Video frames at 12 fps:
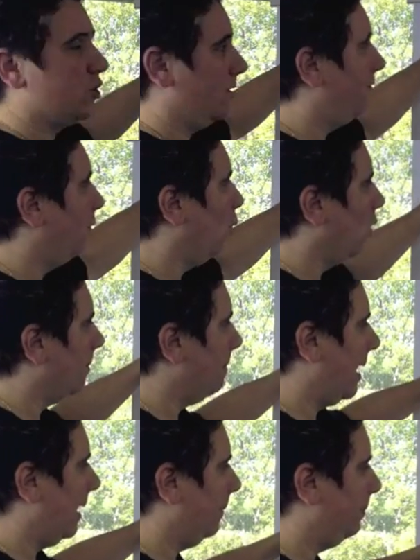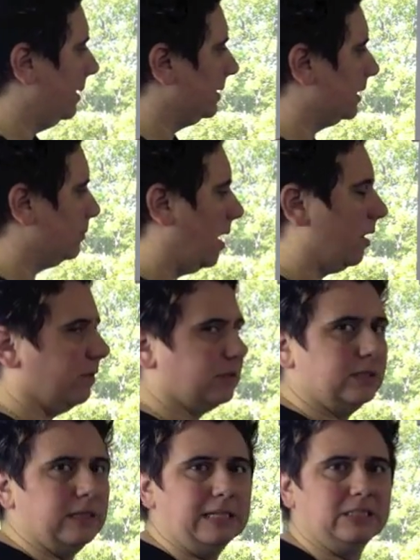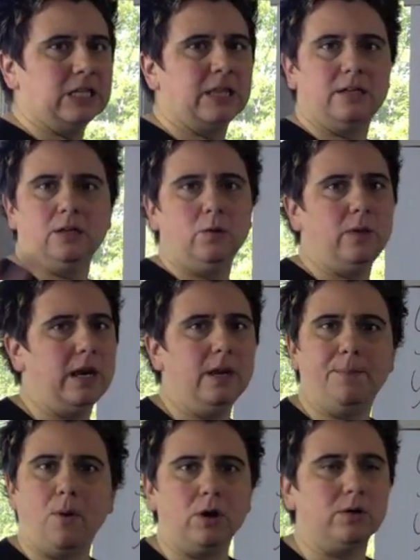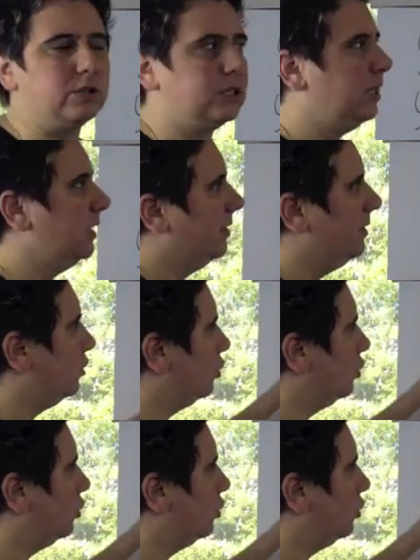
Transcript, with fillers: are the four main business models. It has nothing to do with any partners. These